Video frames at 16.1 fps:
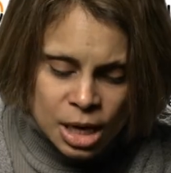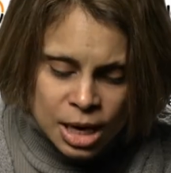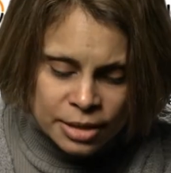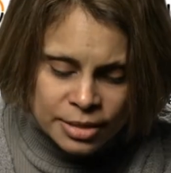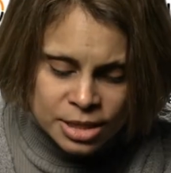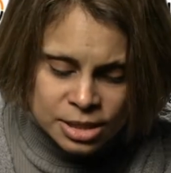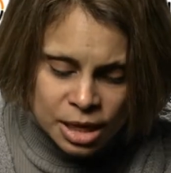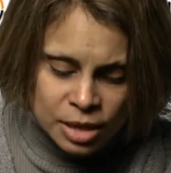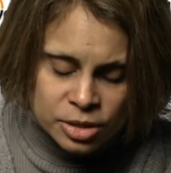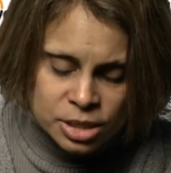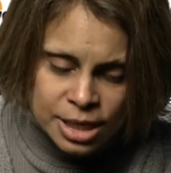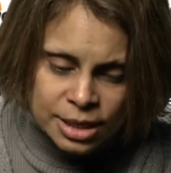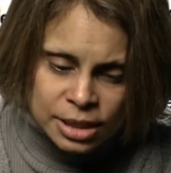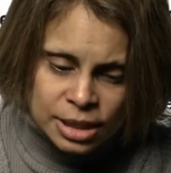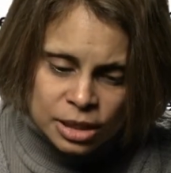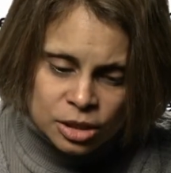There's another
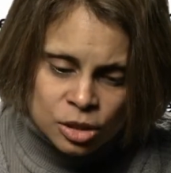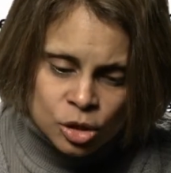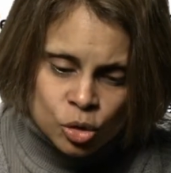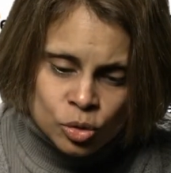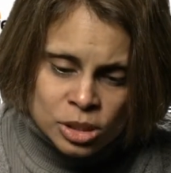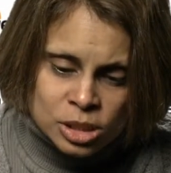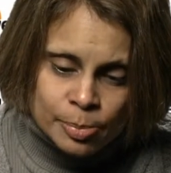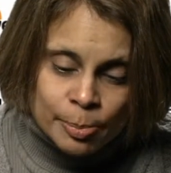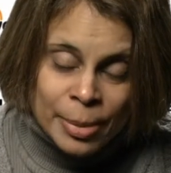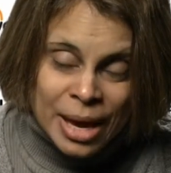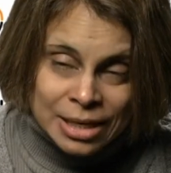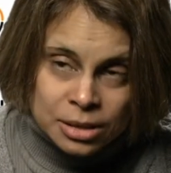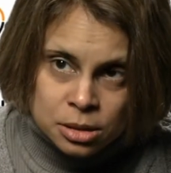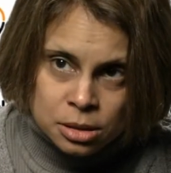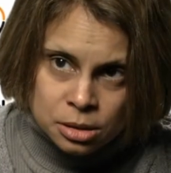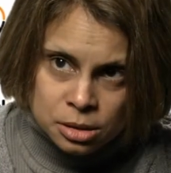technique known as
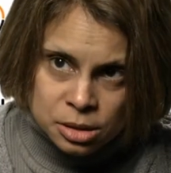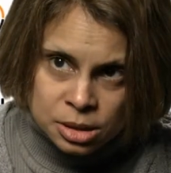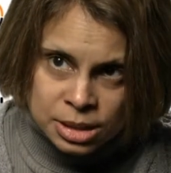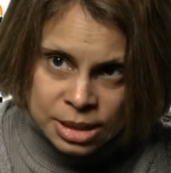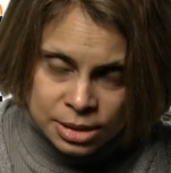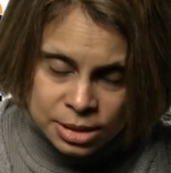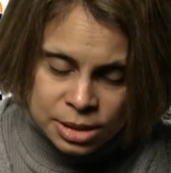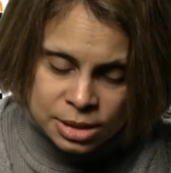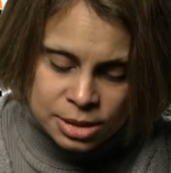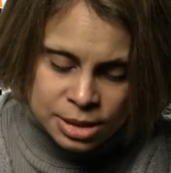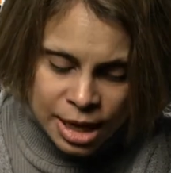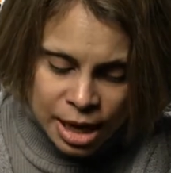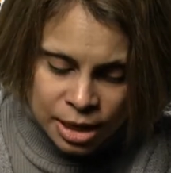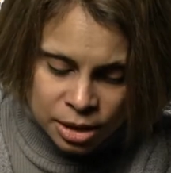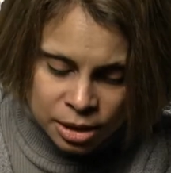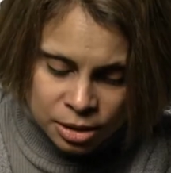PET CT
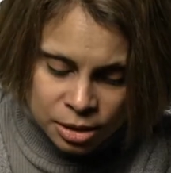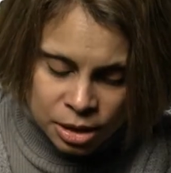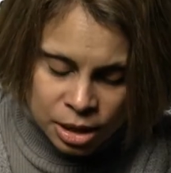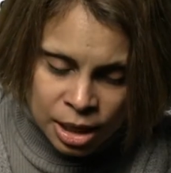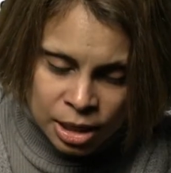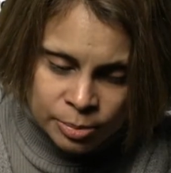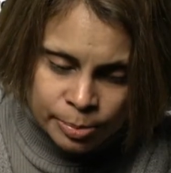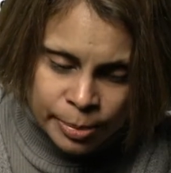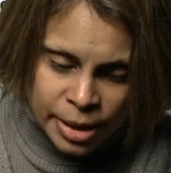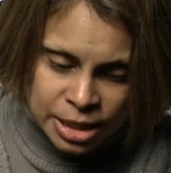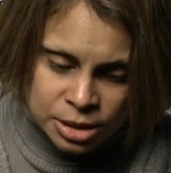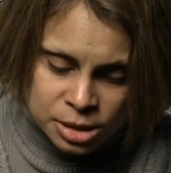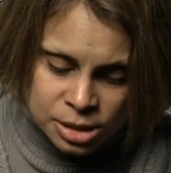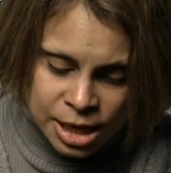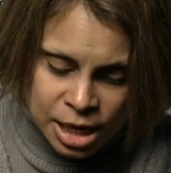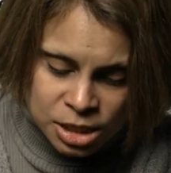scanning, and PET
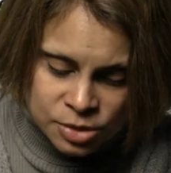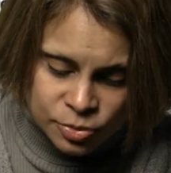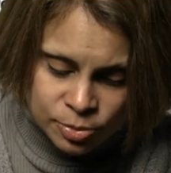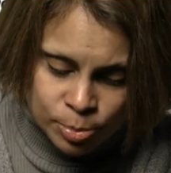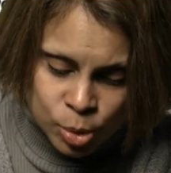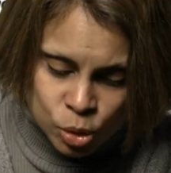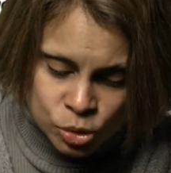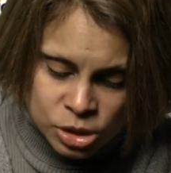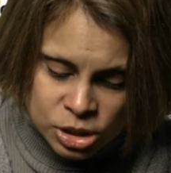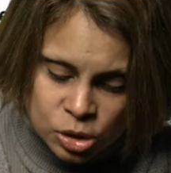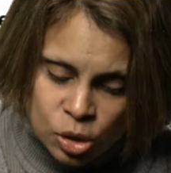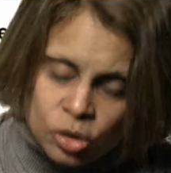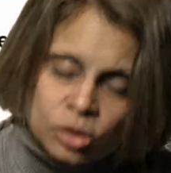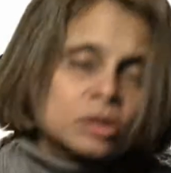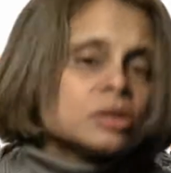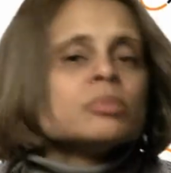stands for
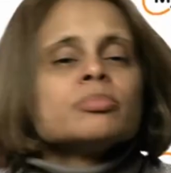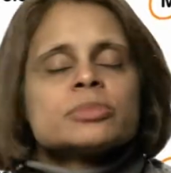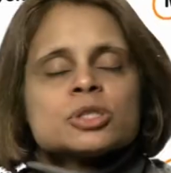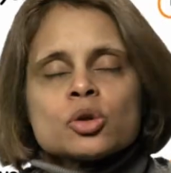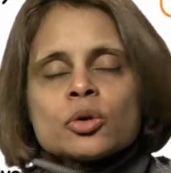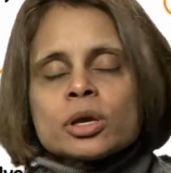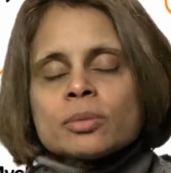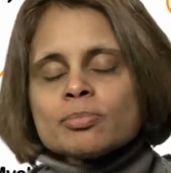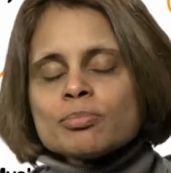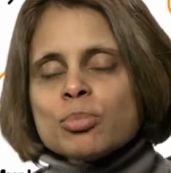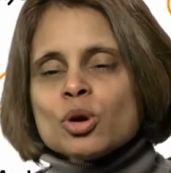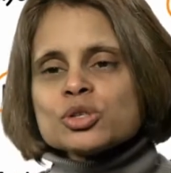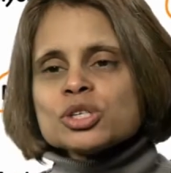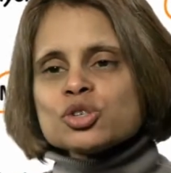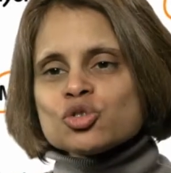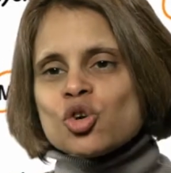positron
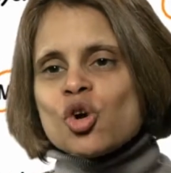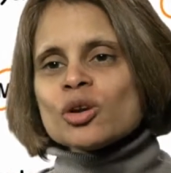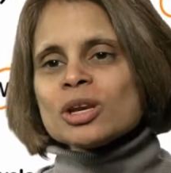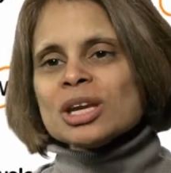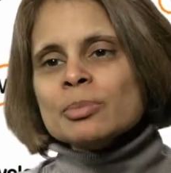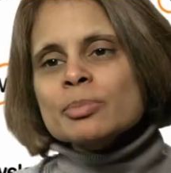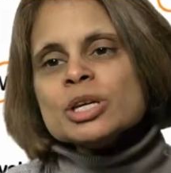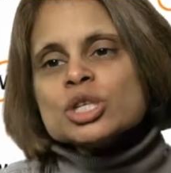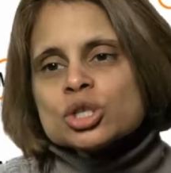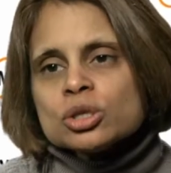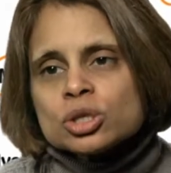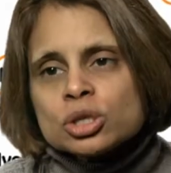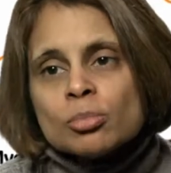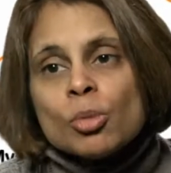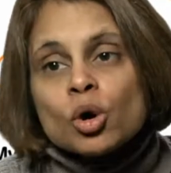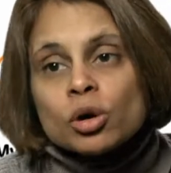emission
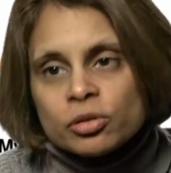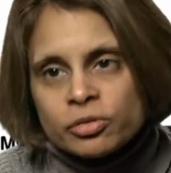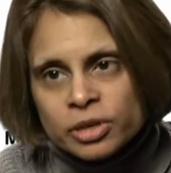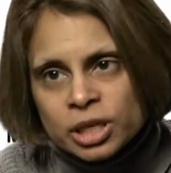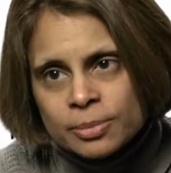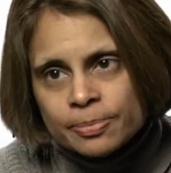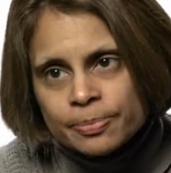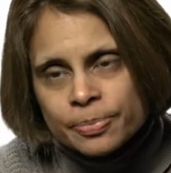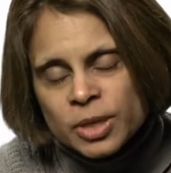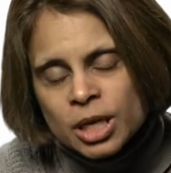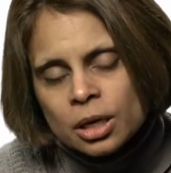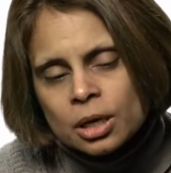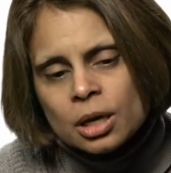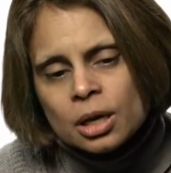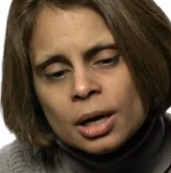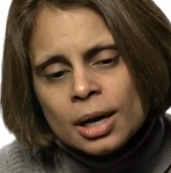tomography.
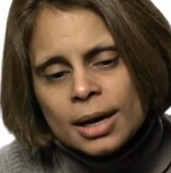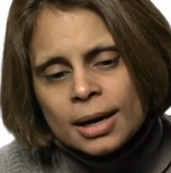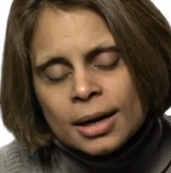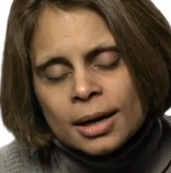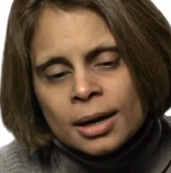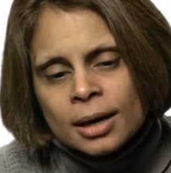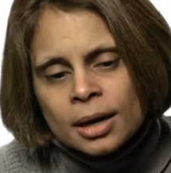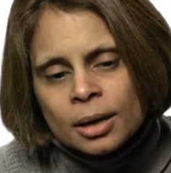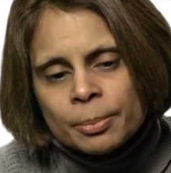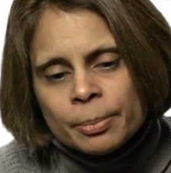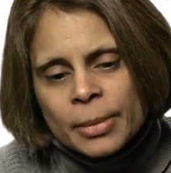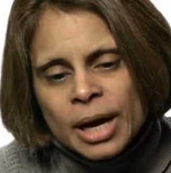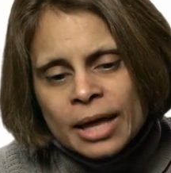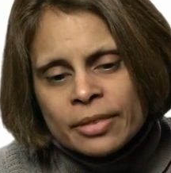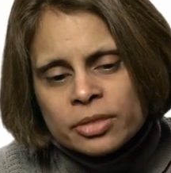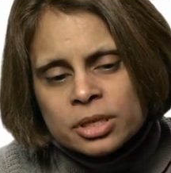
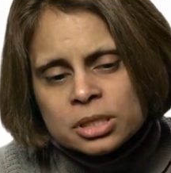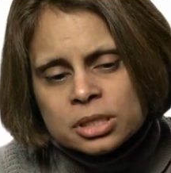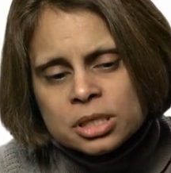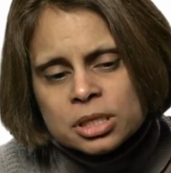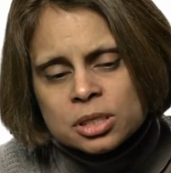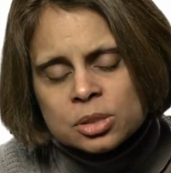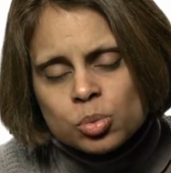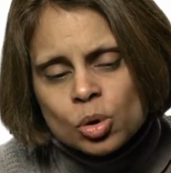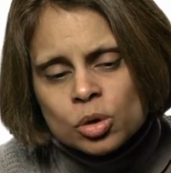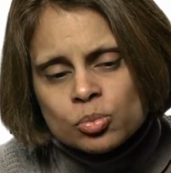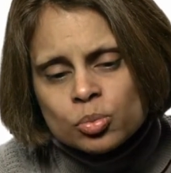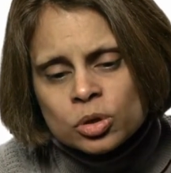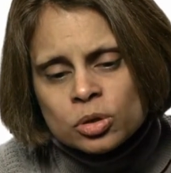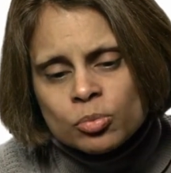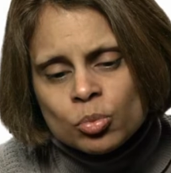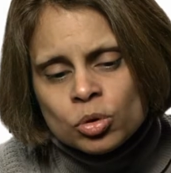And this is what
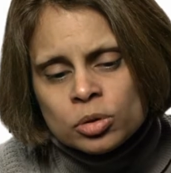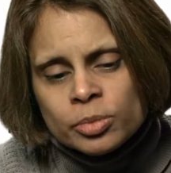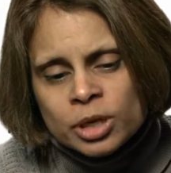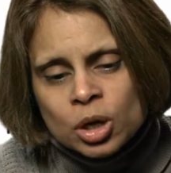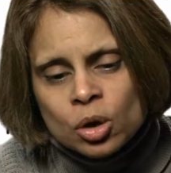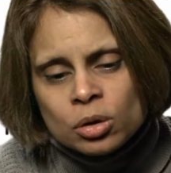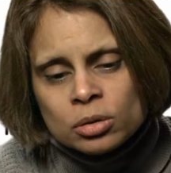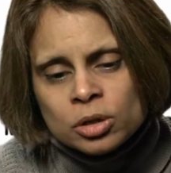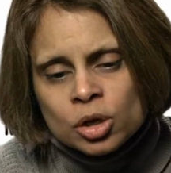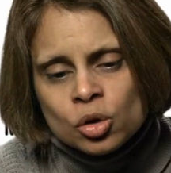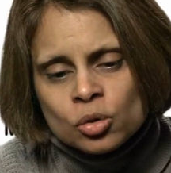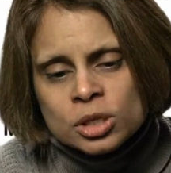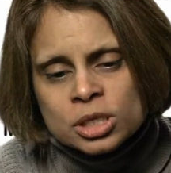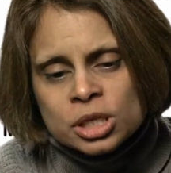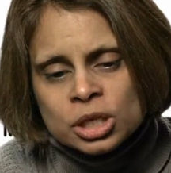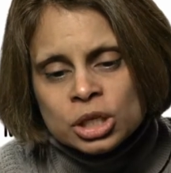would be known
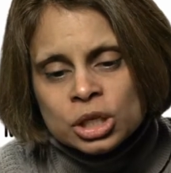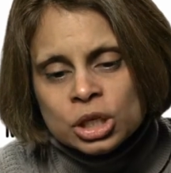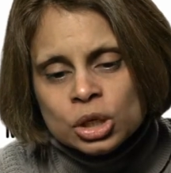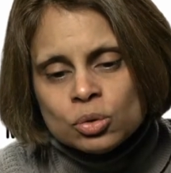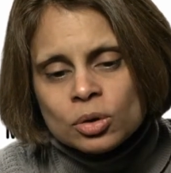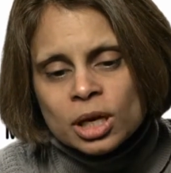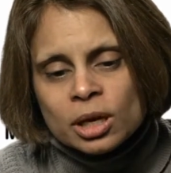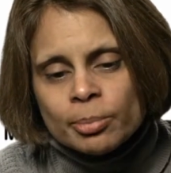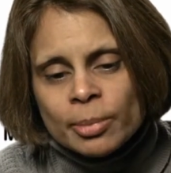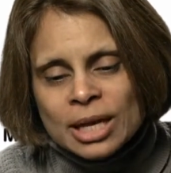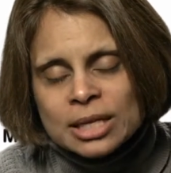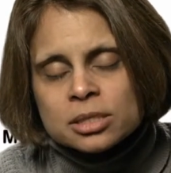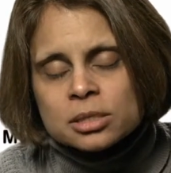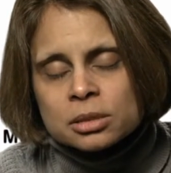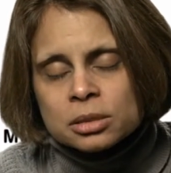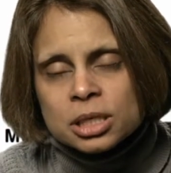as a nuclear
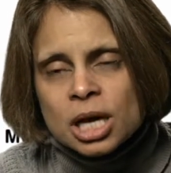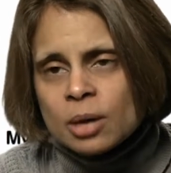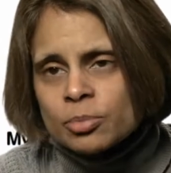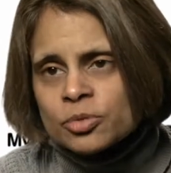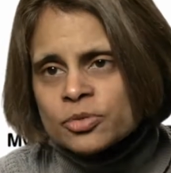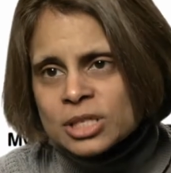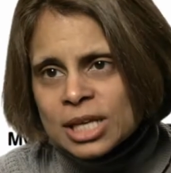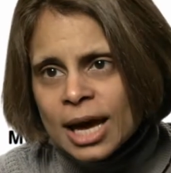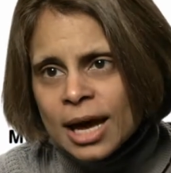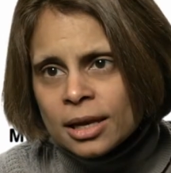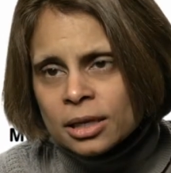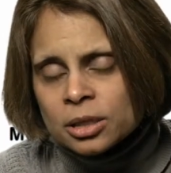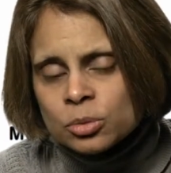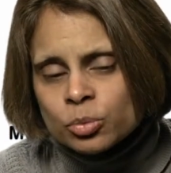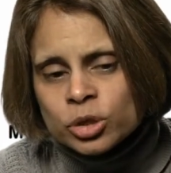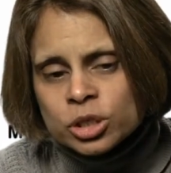medicine type of scan,
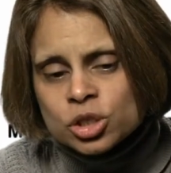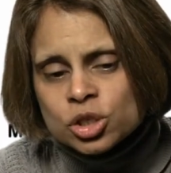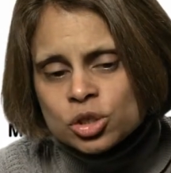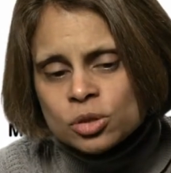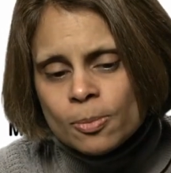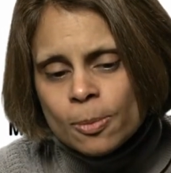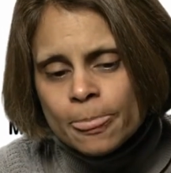in which